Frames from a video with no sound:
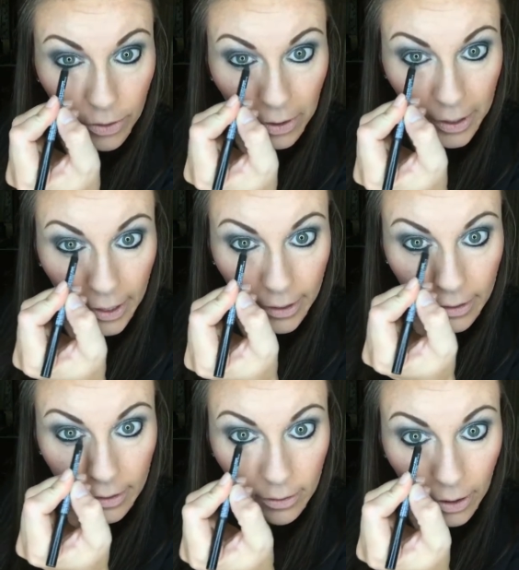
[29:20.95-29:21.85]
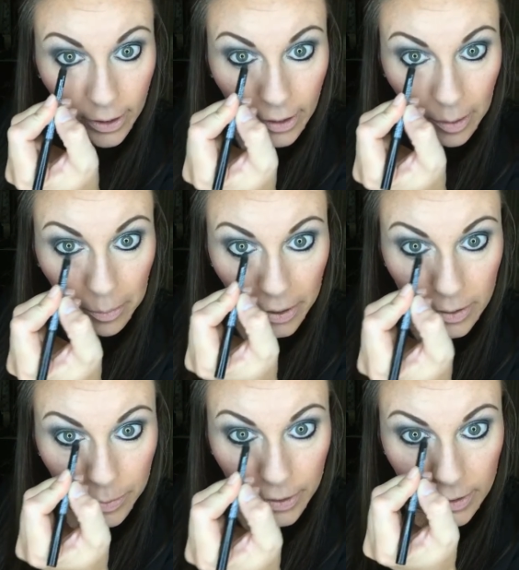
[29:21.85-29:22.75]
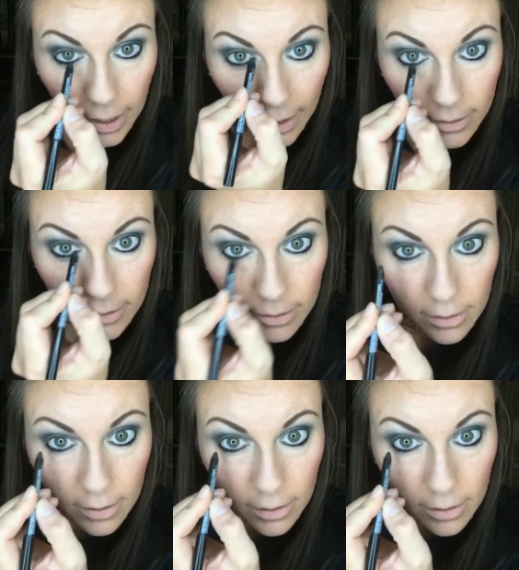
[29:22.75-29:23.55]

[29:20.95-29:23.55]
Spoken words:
$99 plus tax.